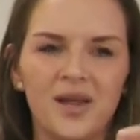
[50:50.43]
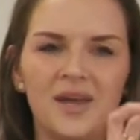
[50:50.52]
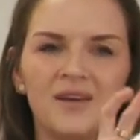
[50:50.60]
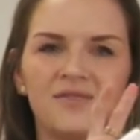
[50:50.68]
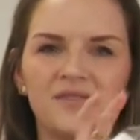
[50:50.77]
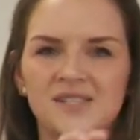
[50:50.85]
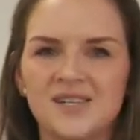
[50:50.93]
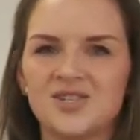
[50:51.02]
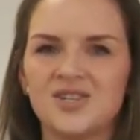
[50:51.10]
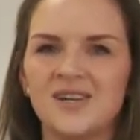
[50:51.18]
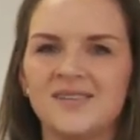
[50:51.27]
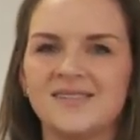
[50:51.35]
blank
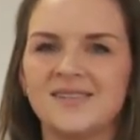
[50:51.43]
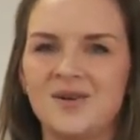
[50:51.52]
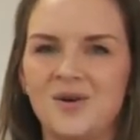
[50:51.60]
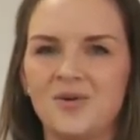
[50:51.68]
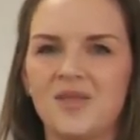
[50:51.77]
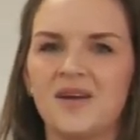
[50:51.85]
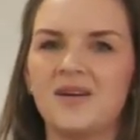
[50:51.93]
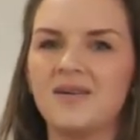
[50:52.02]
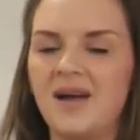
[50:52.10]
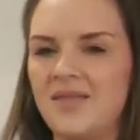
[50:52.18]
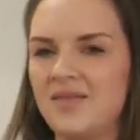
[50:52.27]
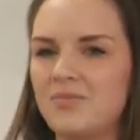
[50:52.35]
physicians, you know,
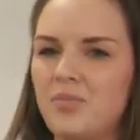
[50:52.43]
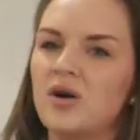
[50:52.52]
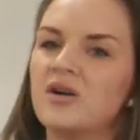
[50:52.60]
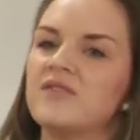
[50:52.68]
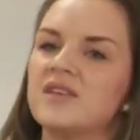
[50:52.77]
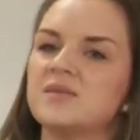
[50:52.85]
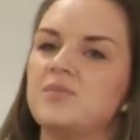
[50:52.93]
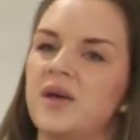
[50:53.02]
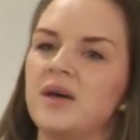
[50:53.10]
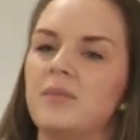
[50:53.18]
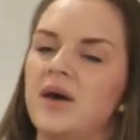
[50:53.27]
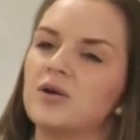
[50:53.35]
they're at part of this
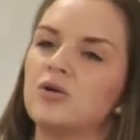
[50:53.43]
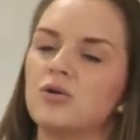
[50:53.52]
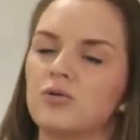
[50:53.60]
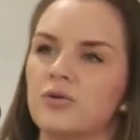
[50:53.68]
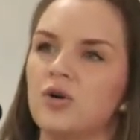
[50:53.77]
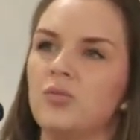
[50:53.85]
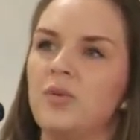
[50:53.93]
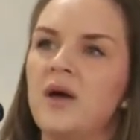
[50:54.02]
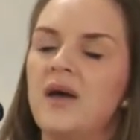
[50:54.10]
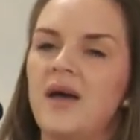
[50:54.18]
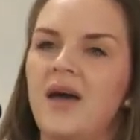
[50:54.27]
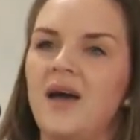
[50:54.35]
big medical group,
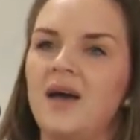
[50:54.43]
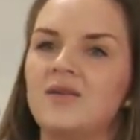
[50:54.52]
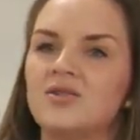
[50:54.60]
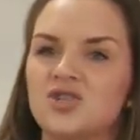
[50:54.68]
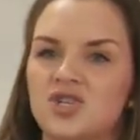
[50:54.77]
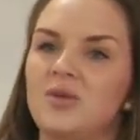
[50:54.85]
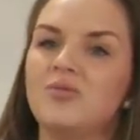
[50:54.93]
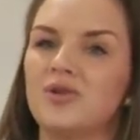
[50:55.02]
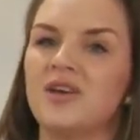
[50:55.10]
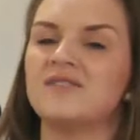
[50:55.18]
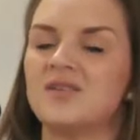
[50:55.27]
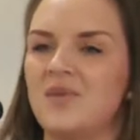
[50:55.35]
and she
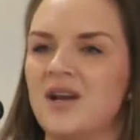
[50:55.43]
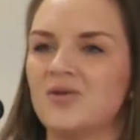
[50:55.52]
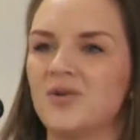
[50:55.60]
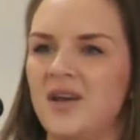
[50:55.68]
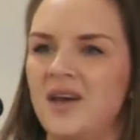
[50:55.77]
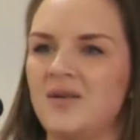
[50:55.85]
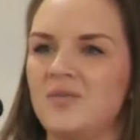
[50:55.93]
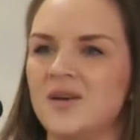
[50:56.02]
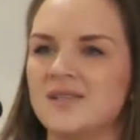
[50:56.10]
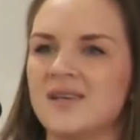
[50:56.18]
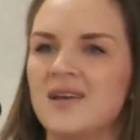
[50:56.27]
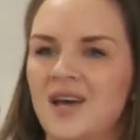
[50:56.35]
believes in medical
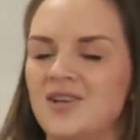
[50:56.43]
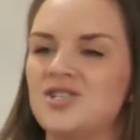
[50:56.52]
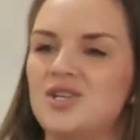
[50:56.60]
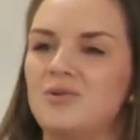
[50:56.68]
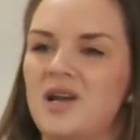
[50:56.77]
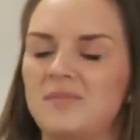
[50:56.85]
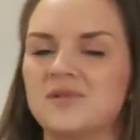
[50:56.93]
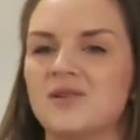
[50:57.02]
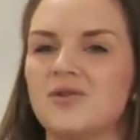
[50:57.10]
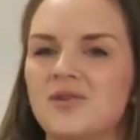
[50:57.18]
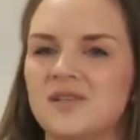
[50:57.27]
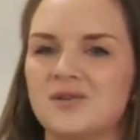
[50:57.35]
cannabis, and she would
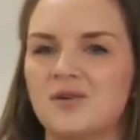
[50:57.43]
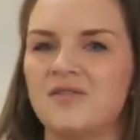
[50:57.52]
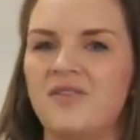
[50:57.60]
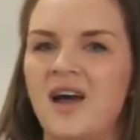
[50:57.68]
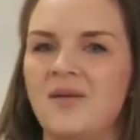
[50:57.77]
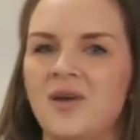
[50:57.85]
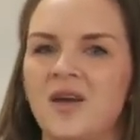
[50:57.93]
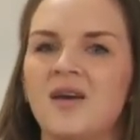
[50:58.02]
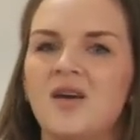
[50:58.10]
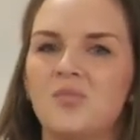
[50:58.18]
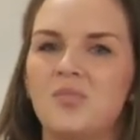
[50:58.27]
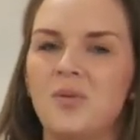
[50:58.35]
absolutely certify me,
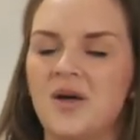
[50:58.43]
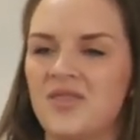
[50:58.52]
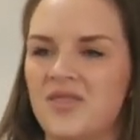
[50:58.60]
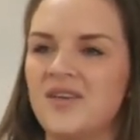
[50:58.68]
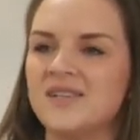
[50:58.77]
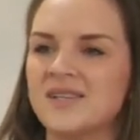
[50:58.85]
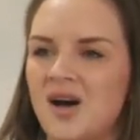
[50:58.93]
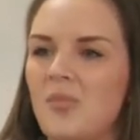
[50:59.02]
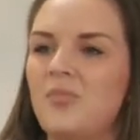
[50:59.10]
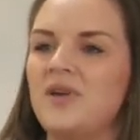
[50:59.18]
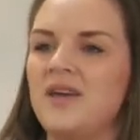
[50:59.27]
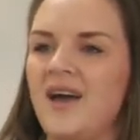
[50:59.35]
but this
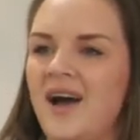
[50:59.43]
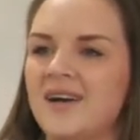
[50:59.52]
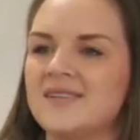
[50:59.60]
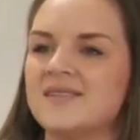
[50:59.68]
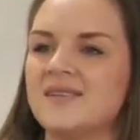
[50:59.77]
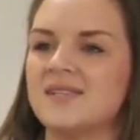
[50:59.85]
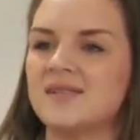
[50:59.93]
company has